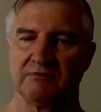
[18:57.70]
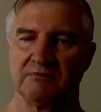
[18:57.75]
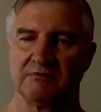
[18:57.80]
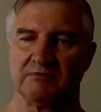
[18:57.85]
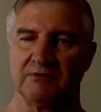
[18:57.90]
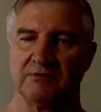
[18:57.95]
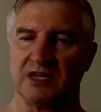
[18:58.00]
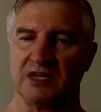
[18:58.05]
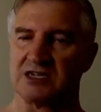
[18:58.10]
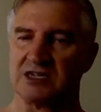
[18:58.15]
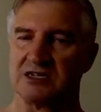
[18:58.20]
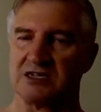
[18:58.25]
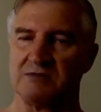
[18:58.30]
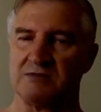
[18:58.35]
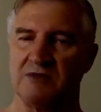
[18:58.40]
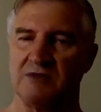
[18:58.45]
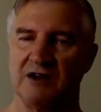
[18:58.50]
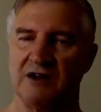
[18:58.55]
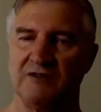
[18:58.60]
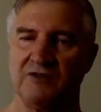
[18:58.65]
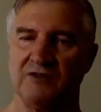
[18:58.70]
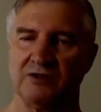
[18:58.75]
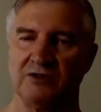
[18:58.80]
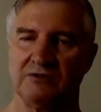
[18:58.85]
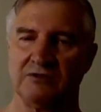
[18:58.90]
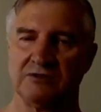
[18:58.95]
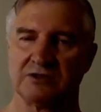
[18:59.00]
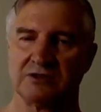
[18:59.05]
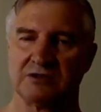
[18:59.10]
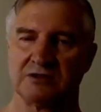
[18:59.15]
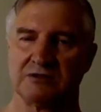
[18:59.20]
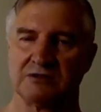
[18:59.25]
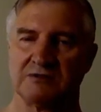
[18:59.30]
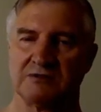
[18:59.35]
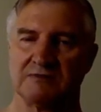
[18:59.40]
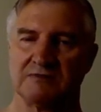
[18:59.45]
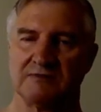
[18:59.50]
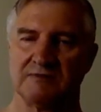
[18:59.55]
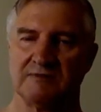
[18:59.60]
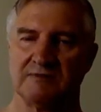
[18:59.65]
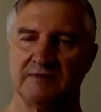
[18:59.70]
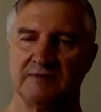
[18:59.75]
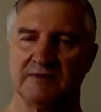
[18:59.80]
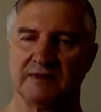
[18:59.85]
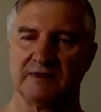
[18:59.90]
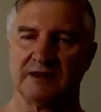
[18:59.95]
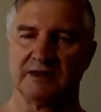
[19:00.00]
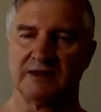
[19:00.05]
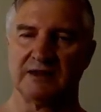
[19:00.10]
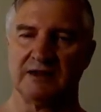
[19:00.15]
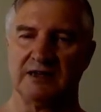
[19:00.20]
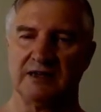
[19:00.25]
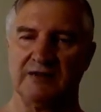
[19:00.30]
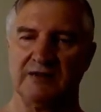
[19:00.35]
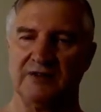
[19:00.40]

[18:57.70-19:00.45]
This is my views. If